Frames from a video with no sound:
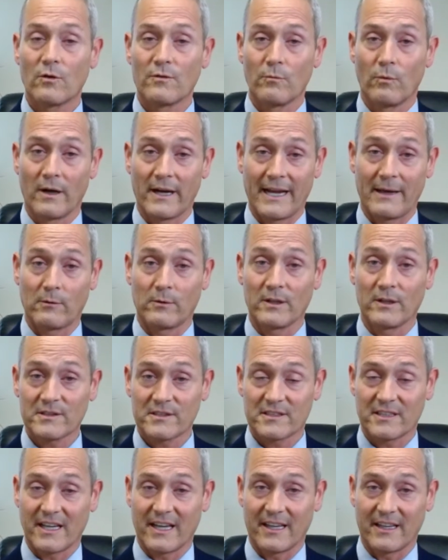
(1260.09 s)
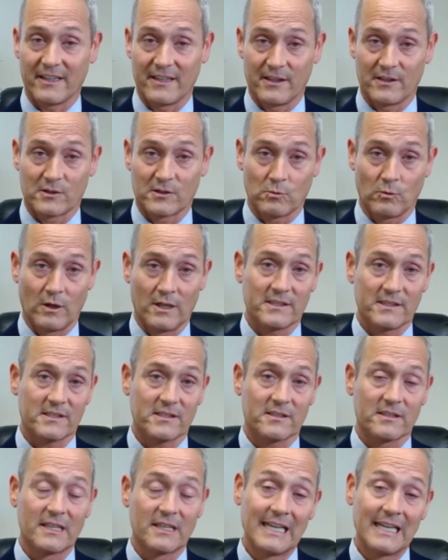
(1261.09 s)
What I will say is
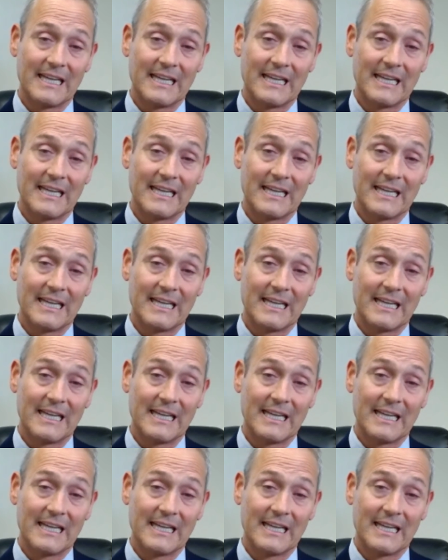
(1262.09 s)
once